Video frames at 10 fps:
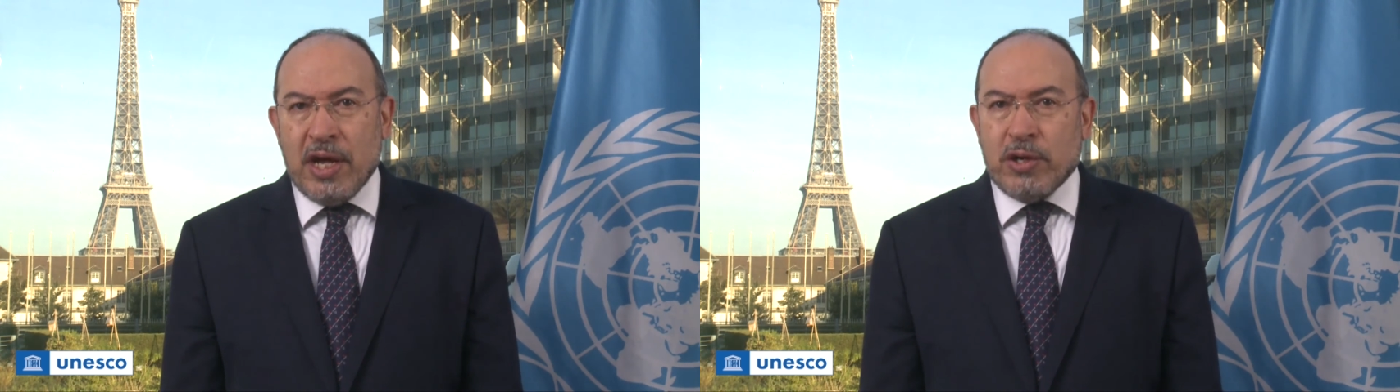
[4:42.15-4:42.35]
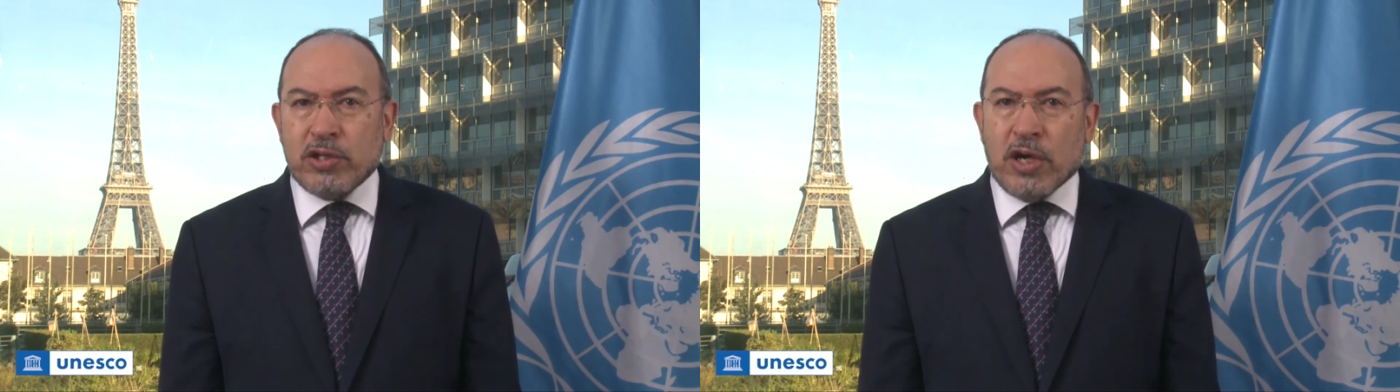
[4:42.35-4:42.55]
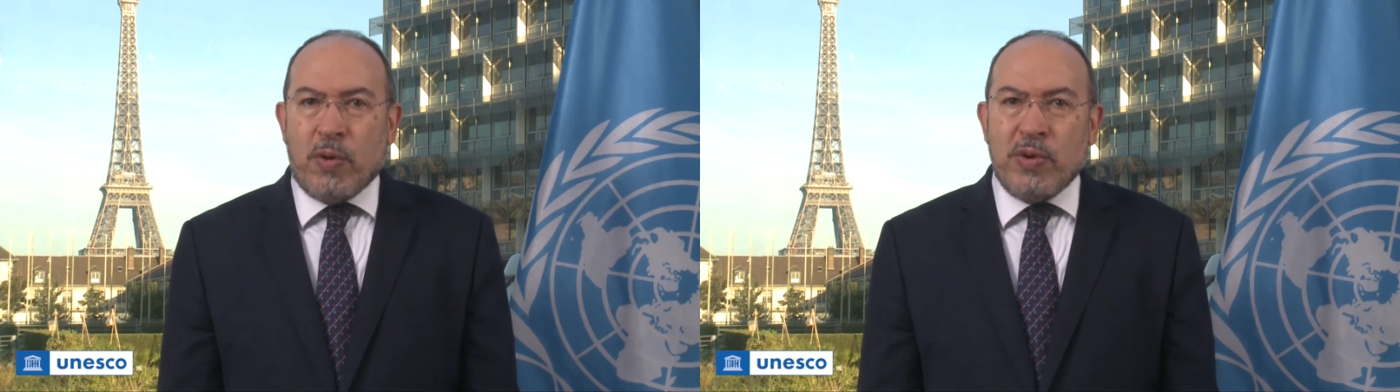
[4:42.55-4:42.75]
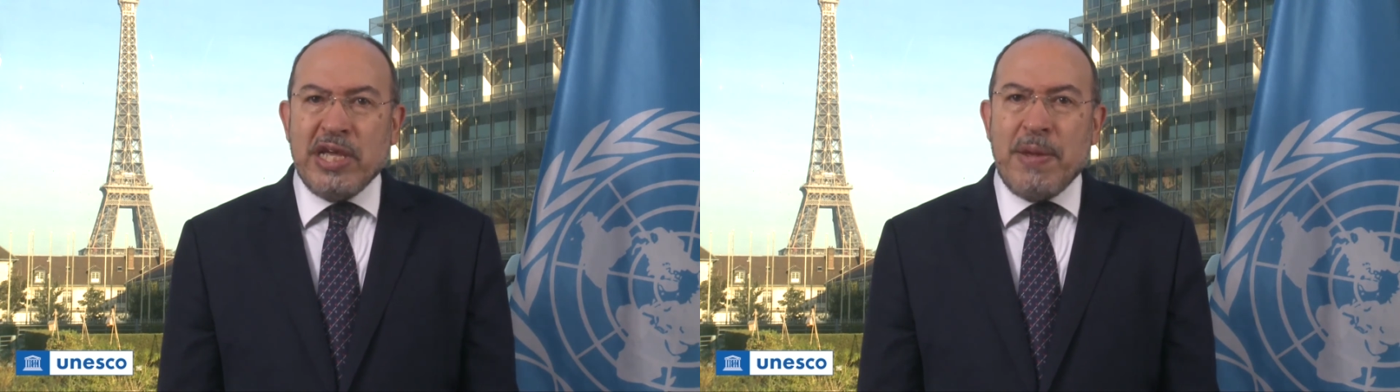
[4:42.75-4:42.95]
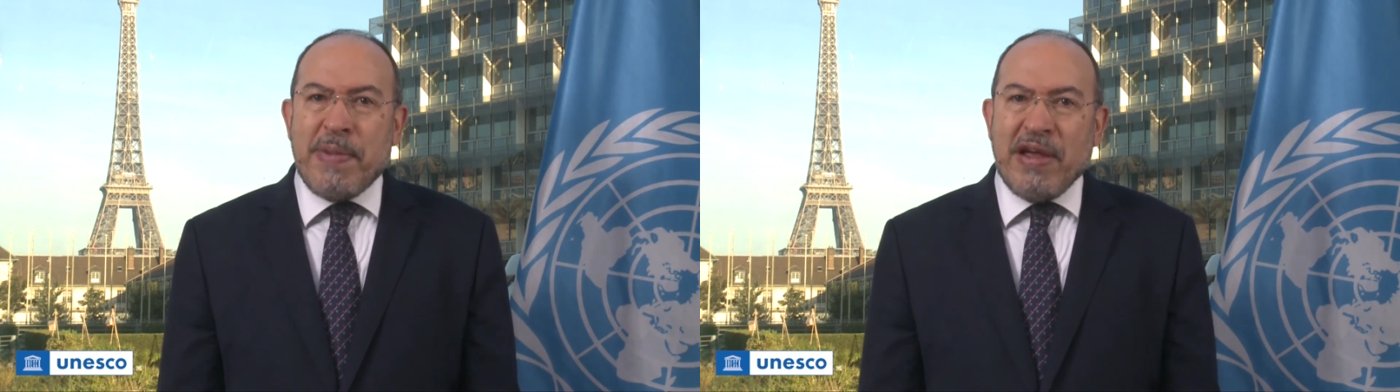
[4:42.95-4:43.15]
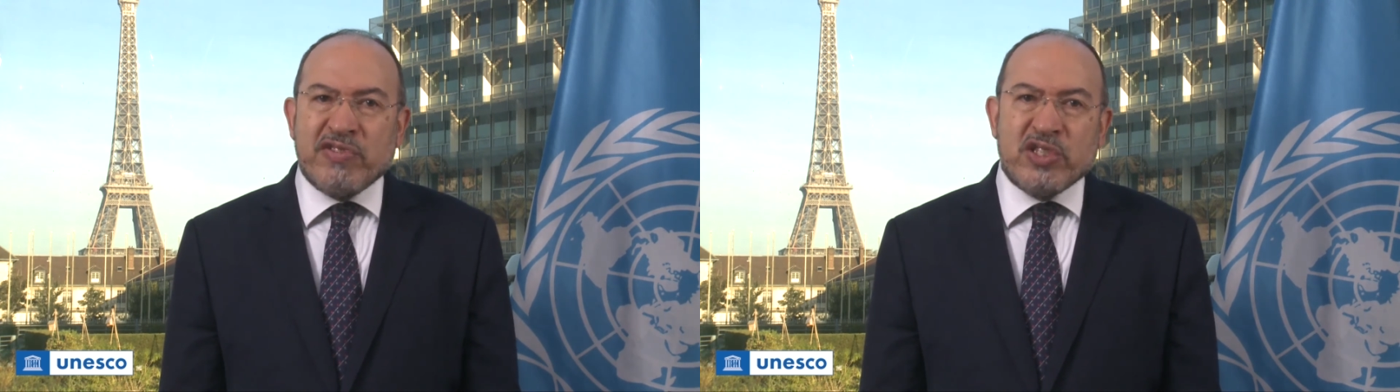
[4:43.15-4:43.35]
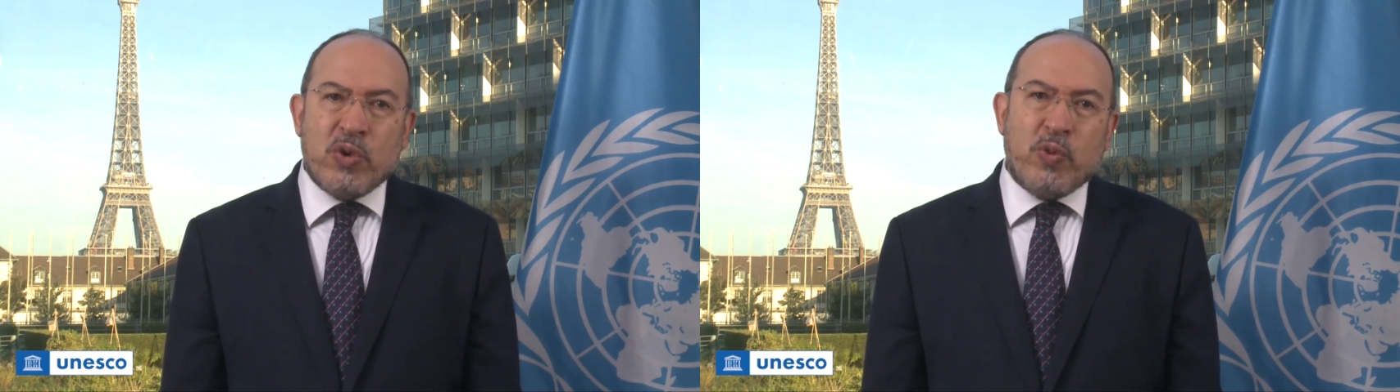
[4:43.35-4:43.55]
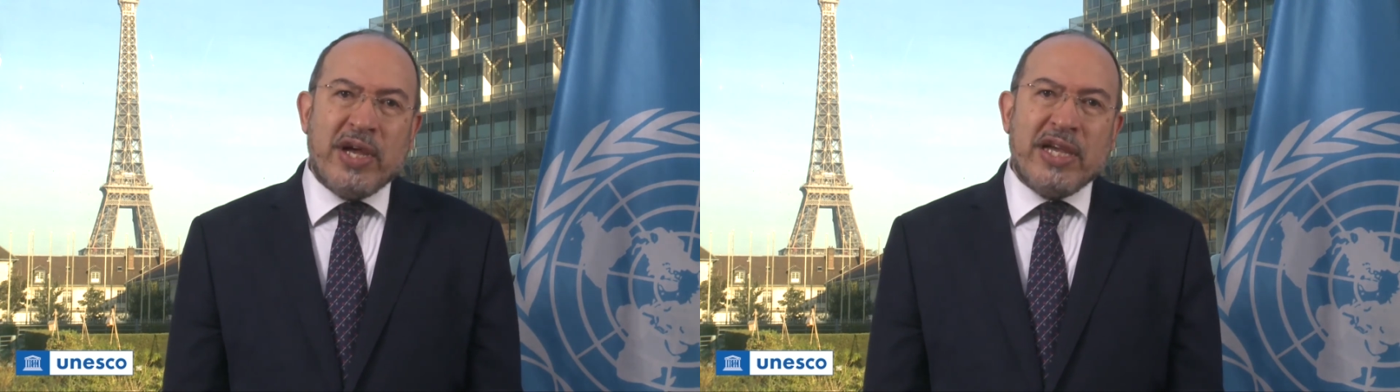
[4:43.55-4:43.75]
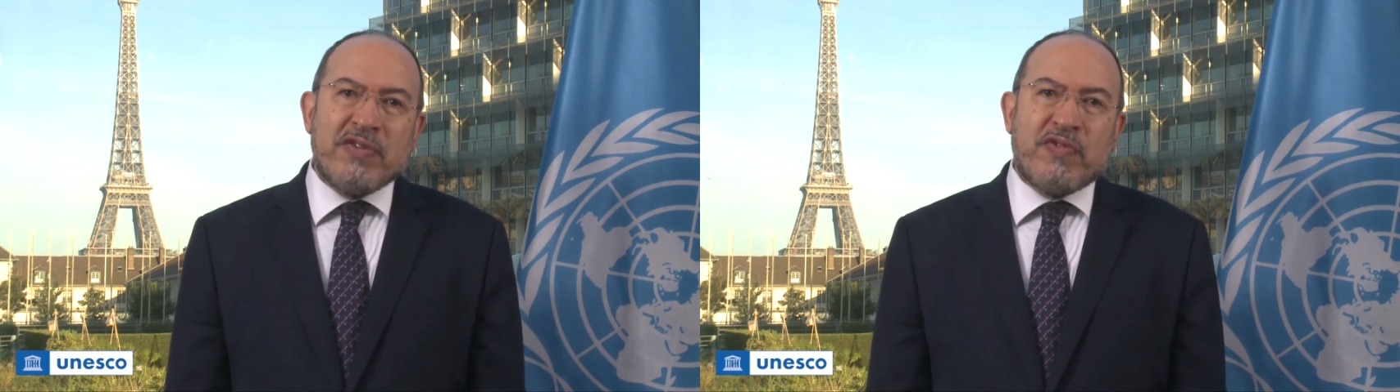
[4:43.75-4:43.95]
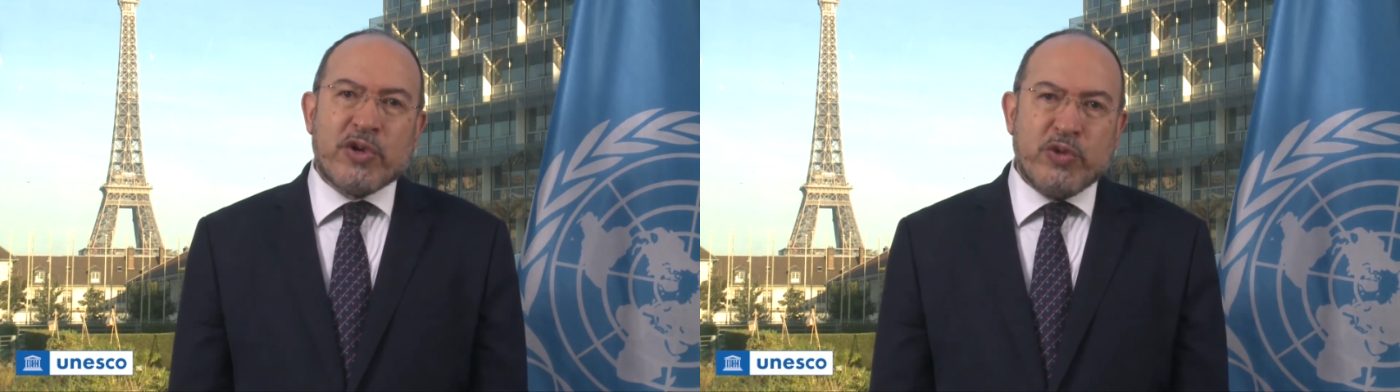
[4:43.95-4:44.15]
not only paves the way
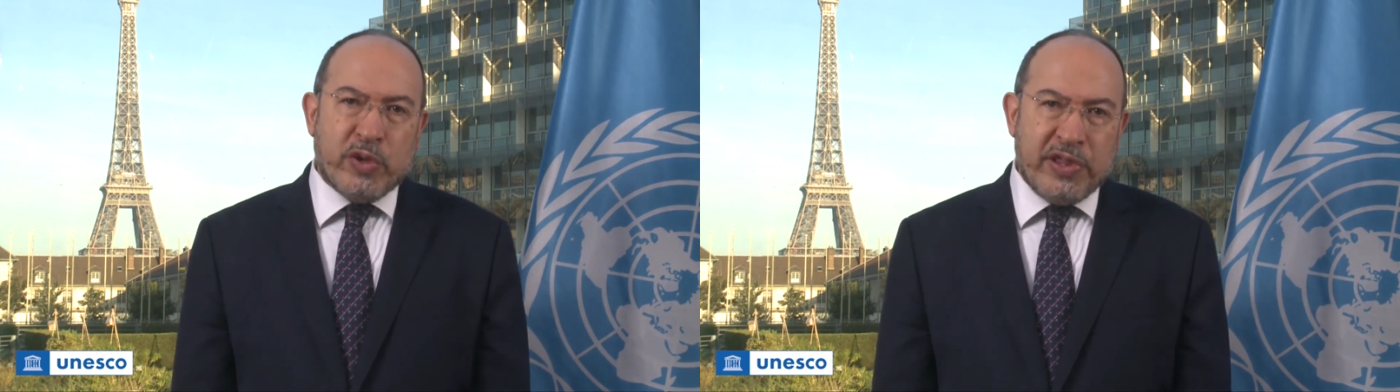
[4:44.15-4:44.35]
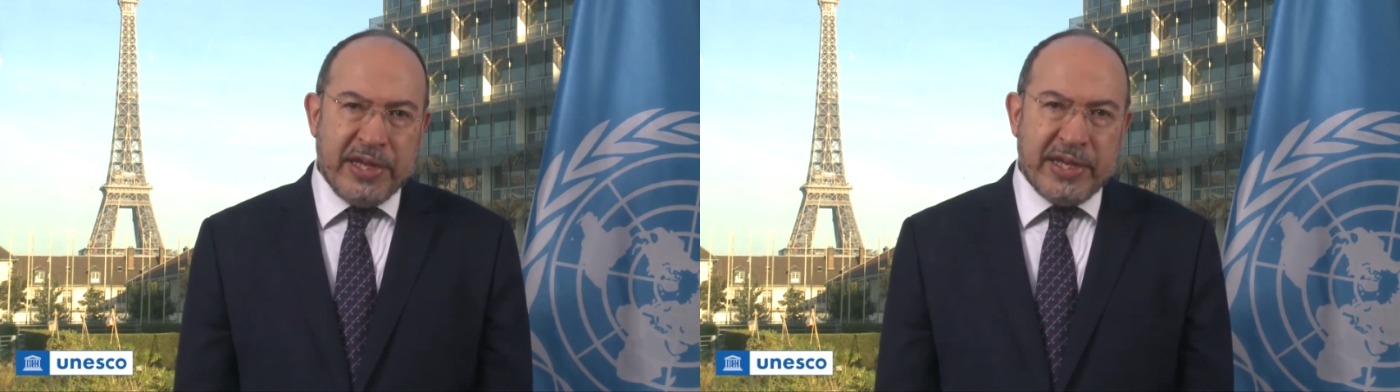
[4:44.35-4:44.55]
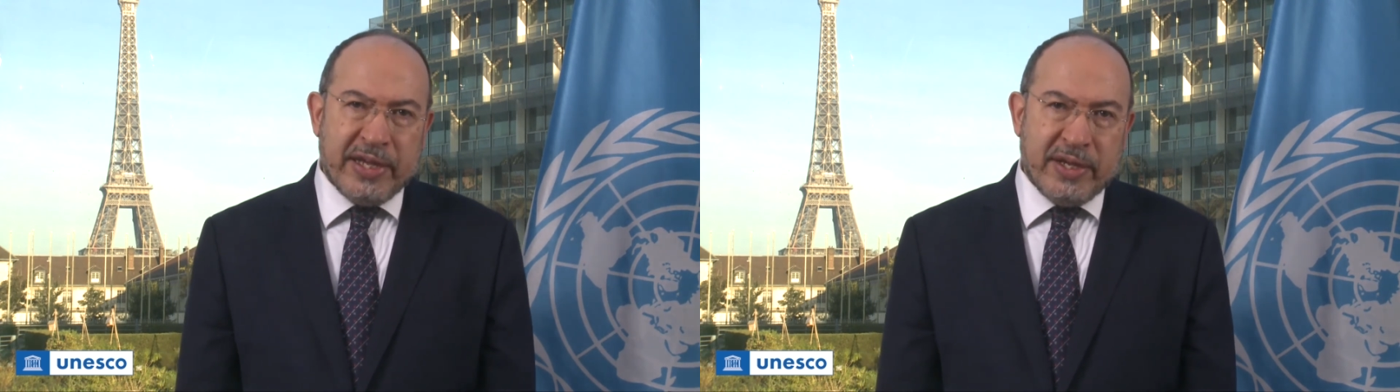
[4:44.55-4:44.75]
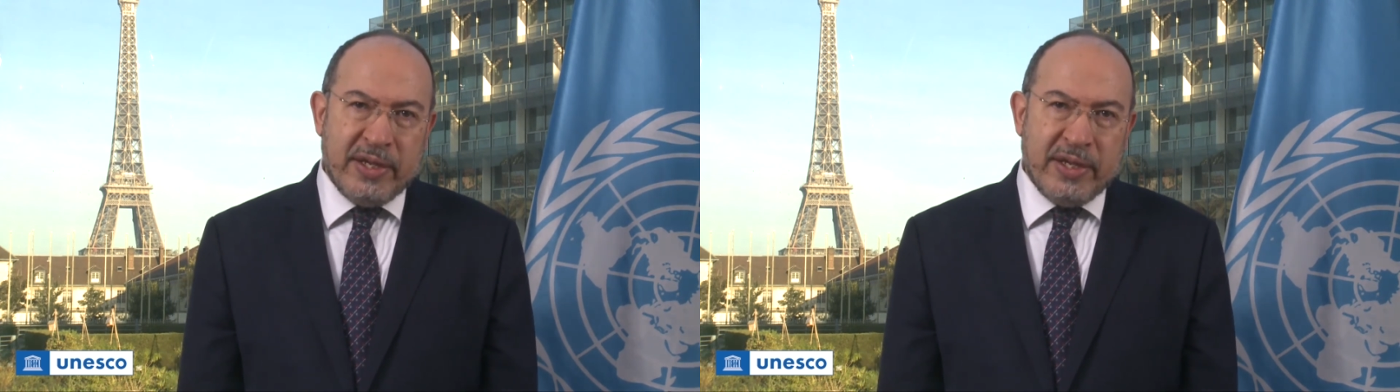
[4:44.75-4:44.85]
for new thinking,